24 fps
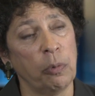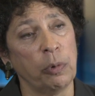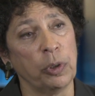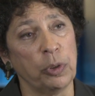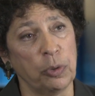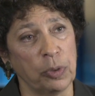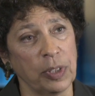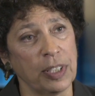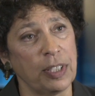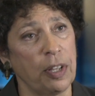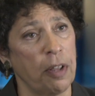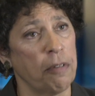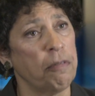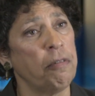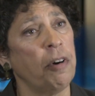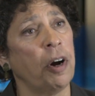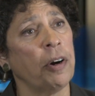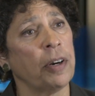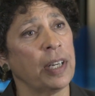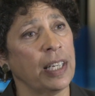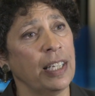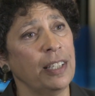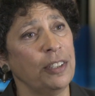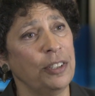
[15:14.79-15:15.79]
which was the
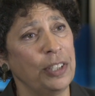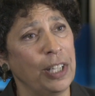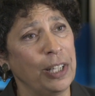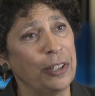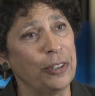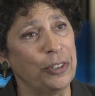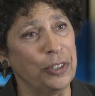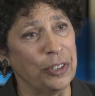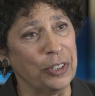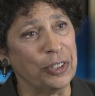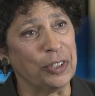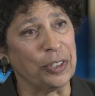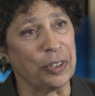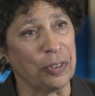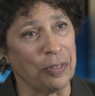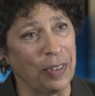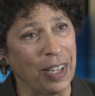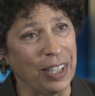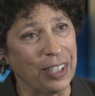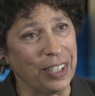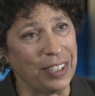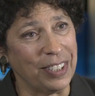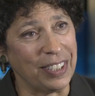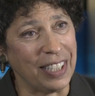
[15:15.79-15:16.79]
Foreign Intelligence
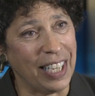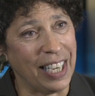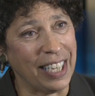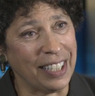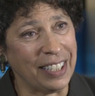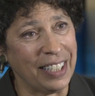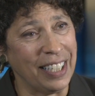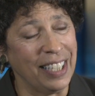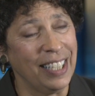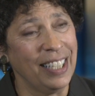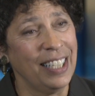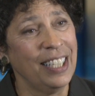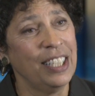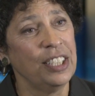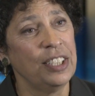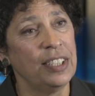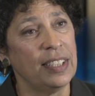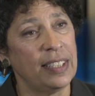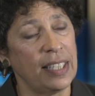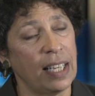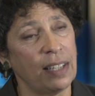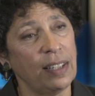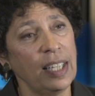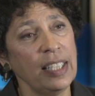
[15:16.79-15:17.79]
Surveillance Act, right.
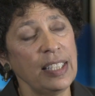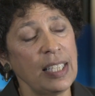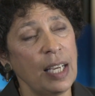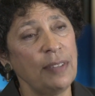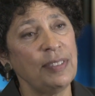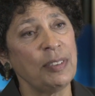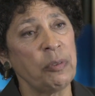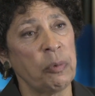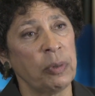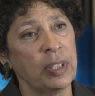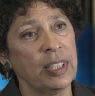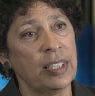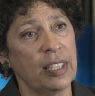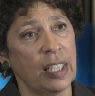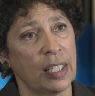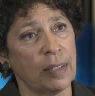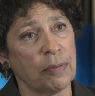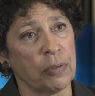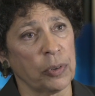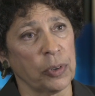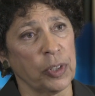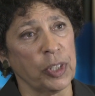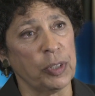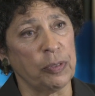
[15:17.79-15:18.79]
to say let's have one set
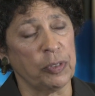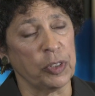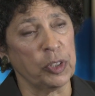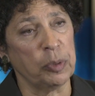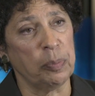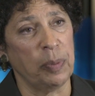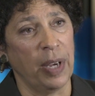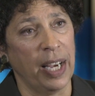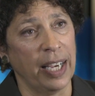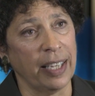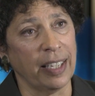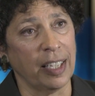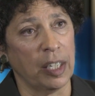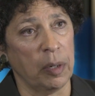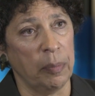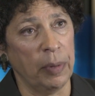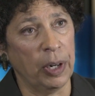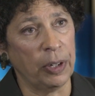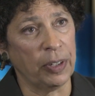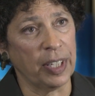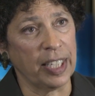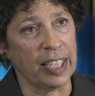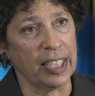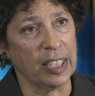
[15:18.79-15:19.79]
of rules for spying on
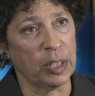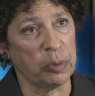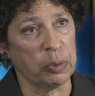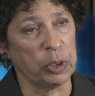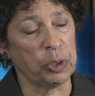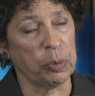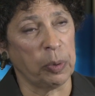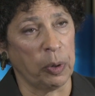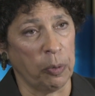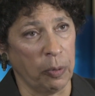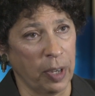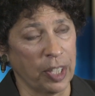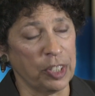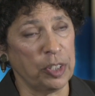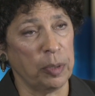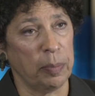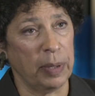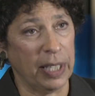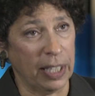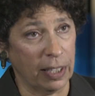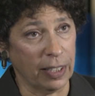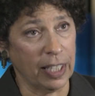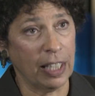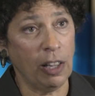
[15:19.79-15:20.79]
Americans, which we want to
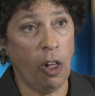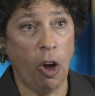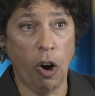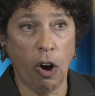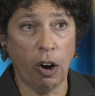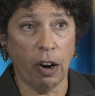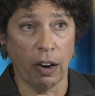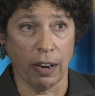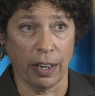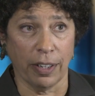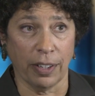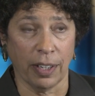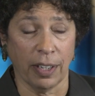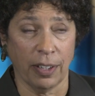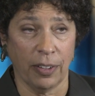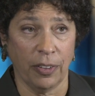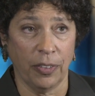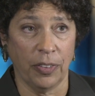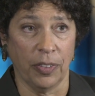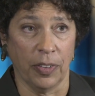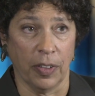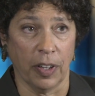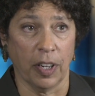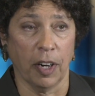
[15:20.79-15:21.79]
be a little hard
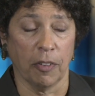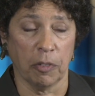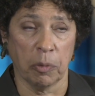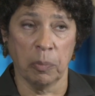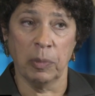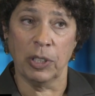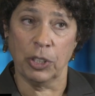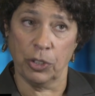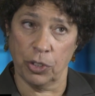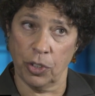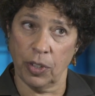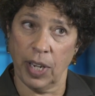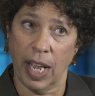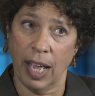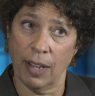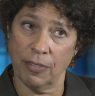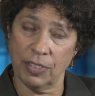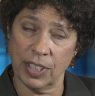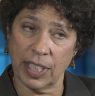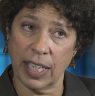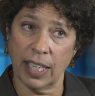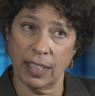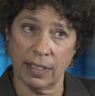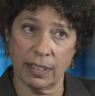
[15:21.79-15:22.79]
the government should
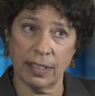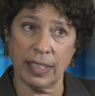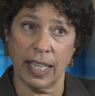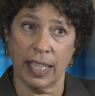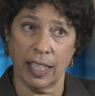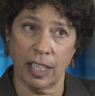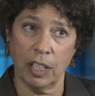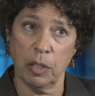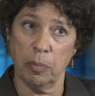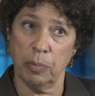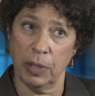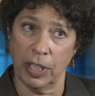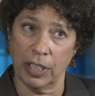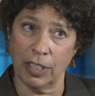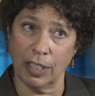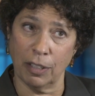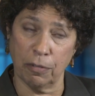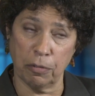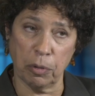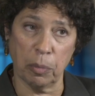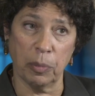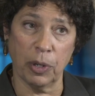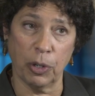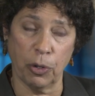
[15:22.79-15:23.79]
have to get a second
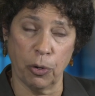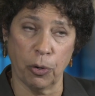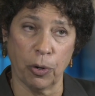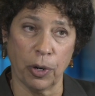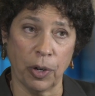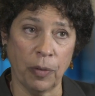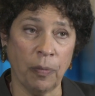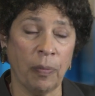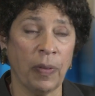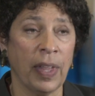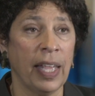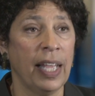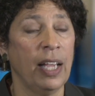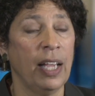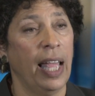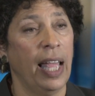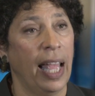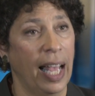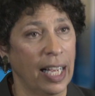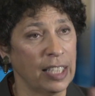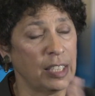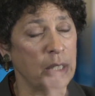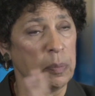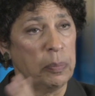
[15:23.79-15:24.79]
opinion from a court,
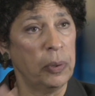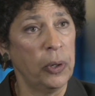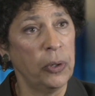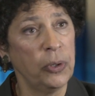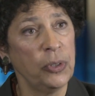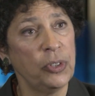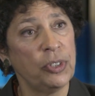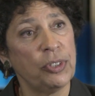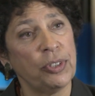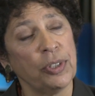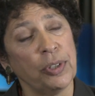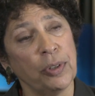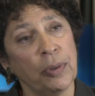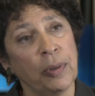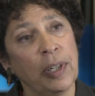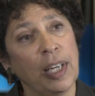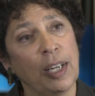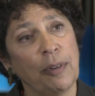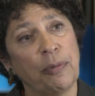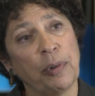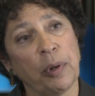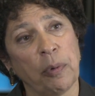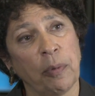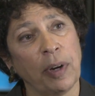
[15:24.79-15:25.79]
as opposed to
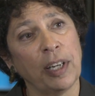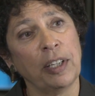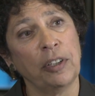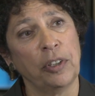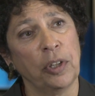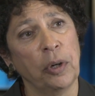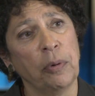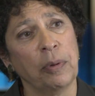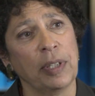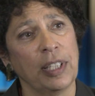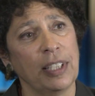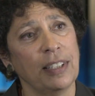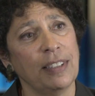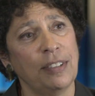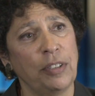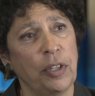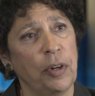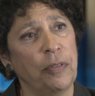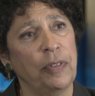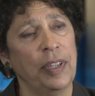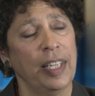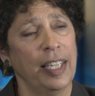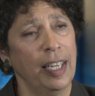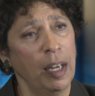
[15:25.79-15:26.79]
if we want to know what the
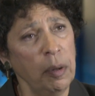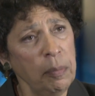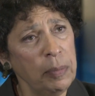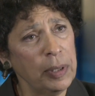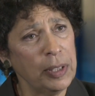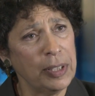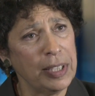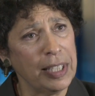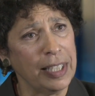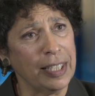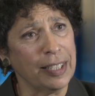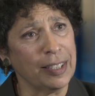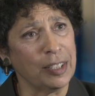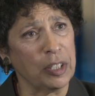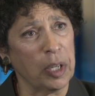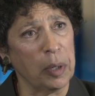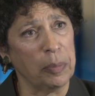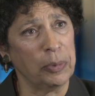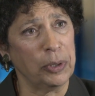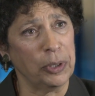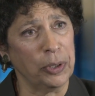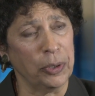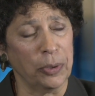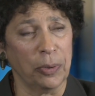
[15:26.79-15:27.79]
Soviet embassy is
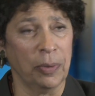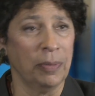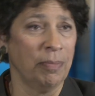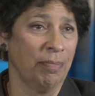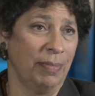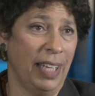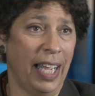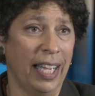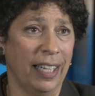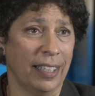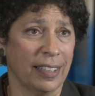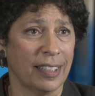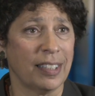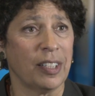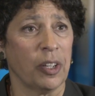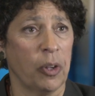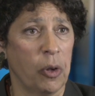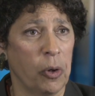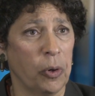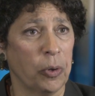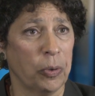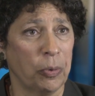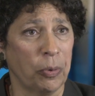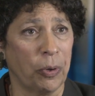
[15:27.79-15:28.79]
up to, hey, it's the
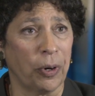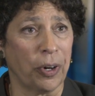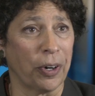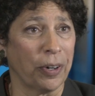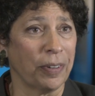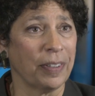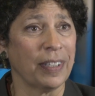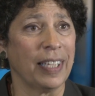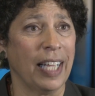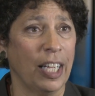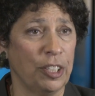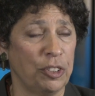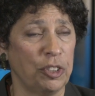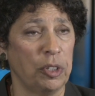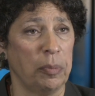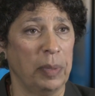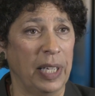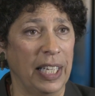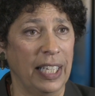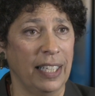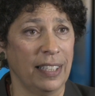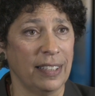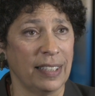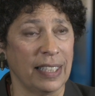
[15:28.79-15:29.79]
Cold War, that should
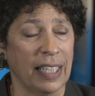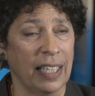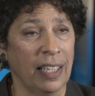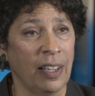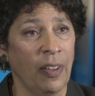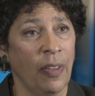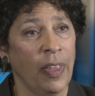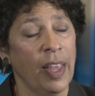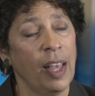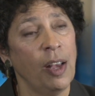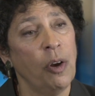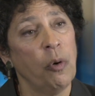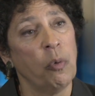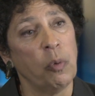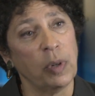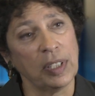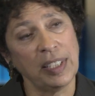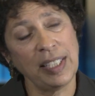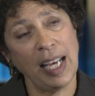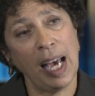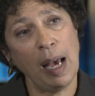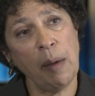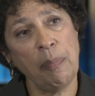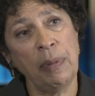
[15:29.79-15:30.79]
be easy.
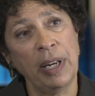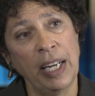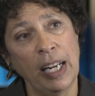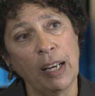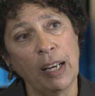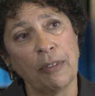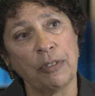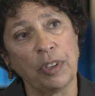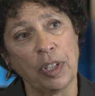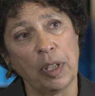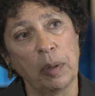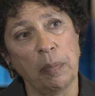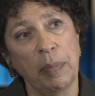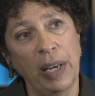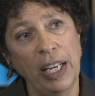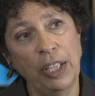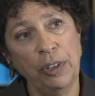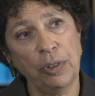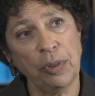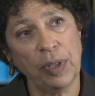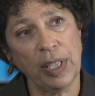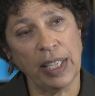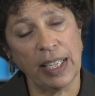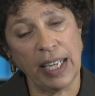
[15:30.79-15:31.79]
What's happened after the
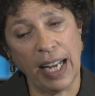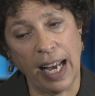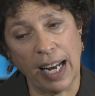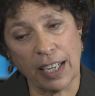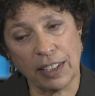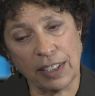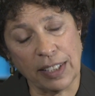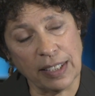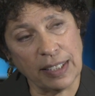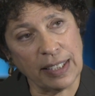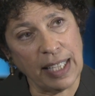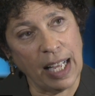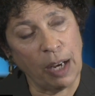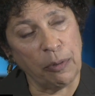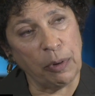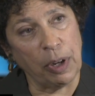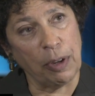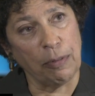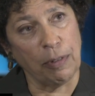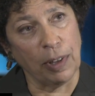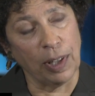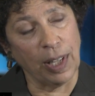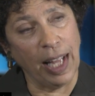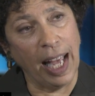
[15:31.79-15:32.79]
Patriot Act is that
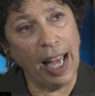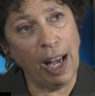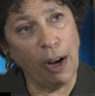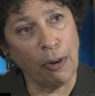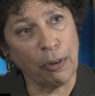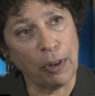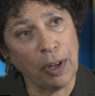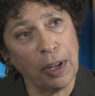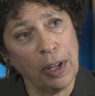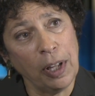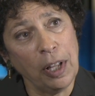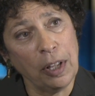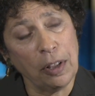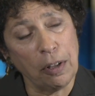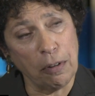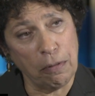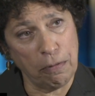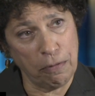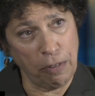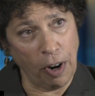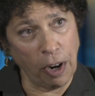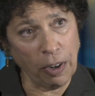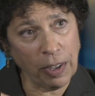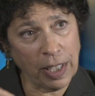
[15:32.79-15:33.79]
we've allowed the
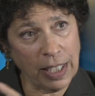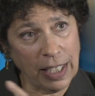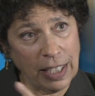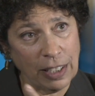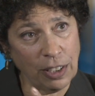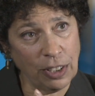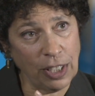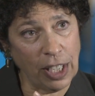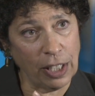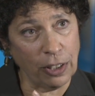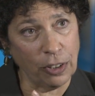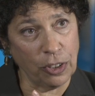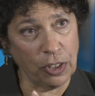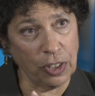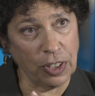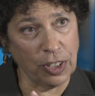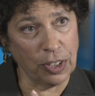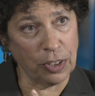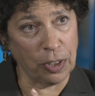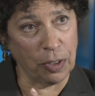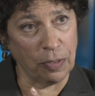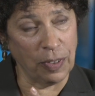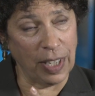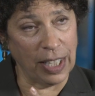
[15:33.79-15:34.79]
Foreign
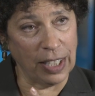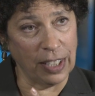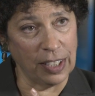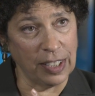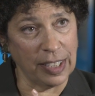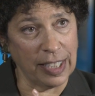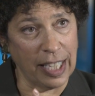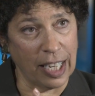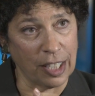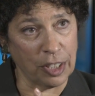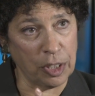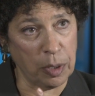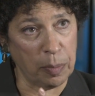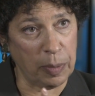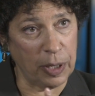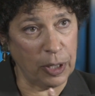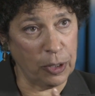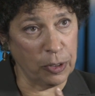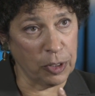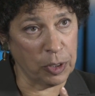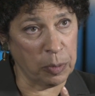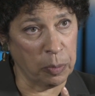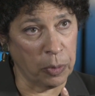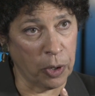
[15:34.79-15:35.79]
Intelligence Surveillance Act to be
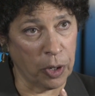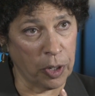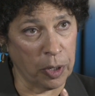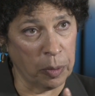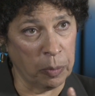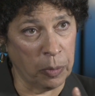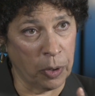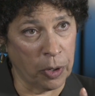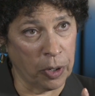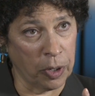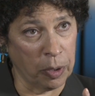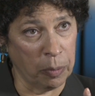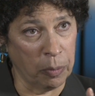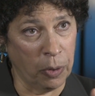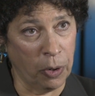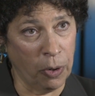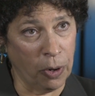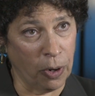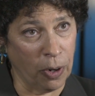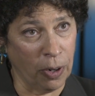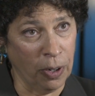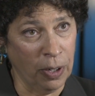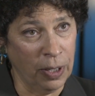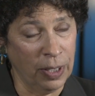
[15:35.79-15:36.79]
used more and more and
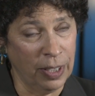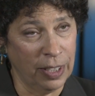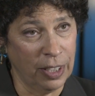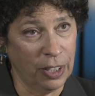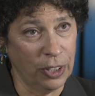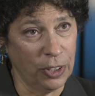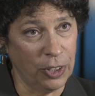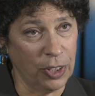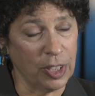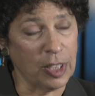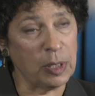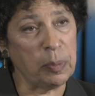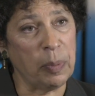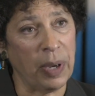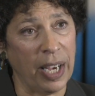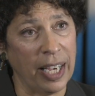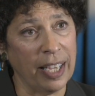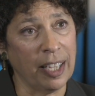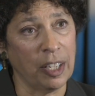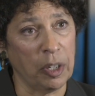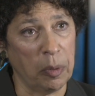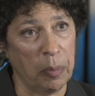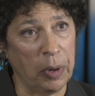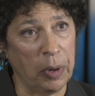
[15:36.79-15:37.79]
more to spy on